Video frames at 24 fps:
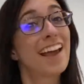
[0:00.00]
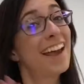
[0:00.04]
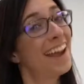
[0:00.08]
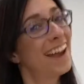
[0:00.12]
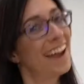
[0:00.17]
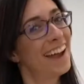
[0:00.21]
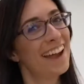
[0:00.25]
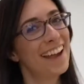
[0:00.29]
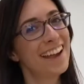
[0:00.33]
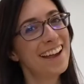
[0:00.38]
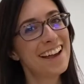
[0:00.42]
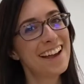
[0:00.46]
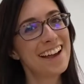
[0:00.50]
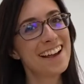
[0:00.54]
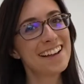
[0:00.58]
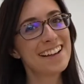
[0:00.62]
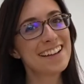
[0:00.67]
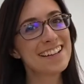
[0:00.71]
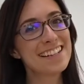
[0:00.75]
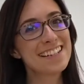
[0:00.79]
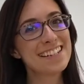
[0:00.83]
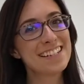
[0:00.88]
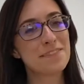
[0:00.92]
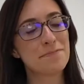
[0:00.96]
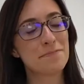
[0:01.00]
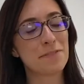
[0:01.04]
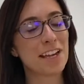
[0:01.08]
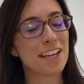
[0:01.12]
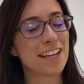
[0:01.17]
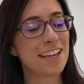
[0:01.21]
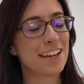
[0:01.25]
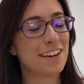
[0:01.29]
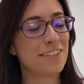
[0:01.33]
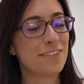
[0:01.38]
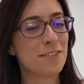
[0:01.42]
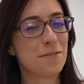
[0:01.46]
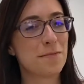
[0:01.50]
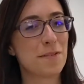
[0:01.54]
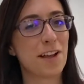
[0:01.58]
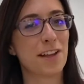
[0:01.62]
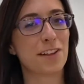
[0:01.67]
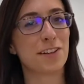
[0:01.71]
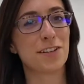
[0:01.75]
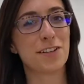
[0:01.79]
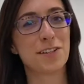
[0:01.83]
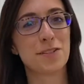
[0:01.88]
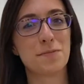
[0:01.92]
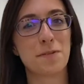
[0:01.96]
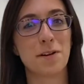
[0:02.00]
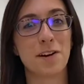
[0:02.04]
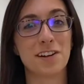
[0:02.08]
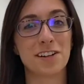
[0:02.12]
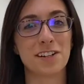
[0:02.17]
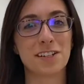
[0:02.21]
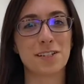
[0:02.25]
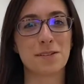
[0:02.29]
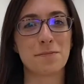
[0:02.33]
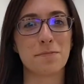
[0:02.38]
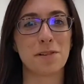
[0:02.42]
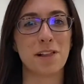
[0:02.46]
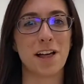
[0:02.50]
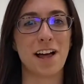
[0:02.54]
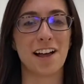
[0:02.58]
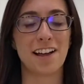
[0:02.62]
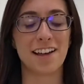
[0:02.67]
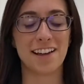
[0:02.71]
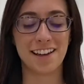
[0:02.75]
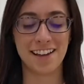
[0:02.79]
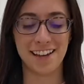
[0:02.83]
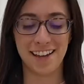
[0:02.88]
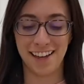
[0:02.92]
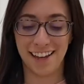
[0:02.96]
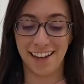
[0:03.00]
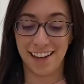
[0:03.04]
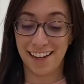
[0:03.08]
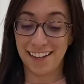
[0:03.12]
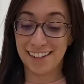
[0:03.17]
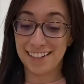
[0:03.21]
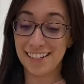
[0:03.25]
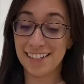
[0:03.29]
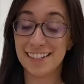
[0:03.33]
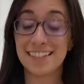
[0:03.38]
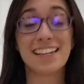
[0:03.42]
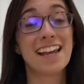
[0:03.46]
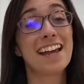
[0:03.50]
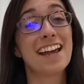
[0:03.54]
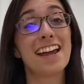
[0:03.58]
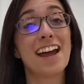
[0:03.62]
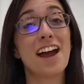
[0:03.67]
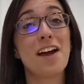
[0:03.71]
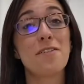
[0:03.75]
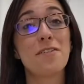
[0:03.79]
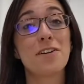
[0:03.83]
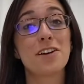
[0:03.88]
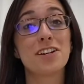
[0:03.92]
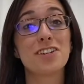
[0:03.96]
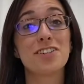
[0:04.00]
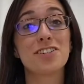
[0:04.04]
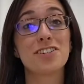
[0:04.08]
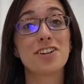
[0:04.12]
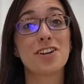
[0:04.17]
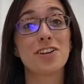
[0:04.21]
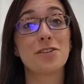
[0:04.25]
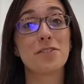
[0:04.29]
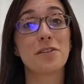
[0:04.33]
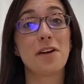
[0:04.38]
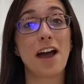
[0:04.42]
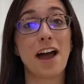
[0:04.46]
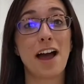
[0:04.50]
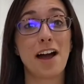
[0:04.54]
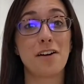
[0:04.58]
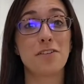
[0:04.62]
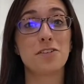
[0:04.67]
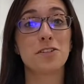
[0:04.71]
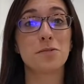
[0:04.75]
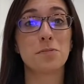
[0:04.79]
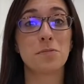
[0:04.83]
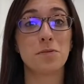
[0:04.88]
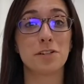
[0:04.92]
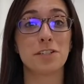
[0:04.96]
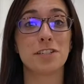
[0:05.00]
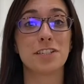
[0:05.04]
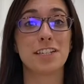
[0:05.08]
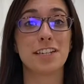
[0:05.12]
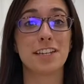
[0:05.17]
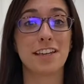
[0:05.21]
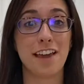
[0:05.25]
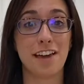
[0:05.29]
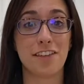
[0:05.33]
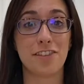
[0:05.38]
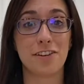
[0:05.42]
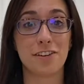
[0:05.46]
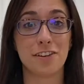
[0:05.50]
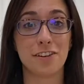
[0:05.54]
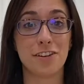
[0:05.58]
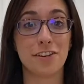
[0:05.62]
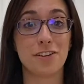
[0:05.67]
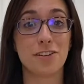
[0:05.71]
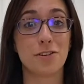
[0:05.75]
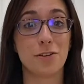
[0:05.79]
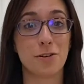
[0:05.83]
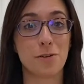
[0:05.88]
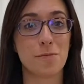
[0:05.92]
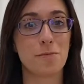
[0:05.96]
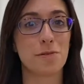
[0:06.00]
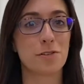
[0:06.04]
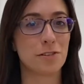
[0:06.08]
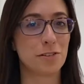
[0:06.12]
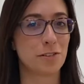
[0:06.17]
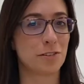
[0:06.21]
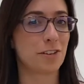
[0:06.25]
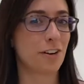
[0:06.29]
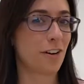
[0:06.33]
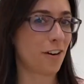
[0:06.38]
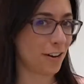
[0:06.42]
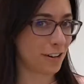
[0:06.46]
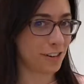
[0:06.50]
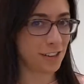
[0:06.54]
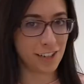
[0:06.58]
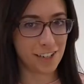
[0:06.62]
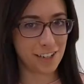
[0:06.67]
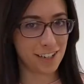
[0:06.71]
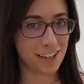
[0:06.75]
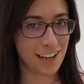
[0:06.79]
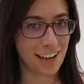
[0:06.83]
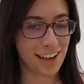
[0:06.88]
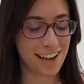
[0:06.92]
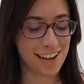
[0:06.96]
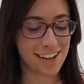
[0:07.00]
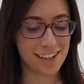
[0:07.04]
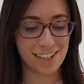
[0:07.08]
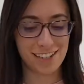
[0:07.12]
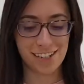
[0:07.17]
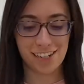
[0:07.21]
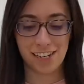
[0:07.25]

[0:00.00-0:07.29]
Hey guys, Meg here from Ellie's Party Supply. Today I want to show you how to put together your balloon garland kit.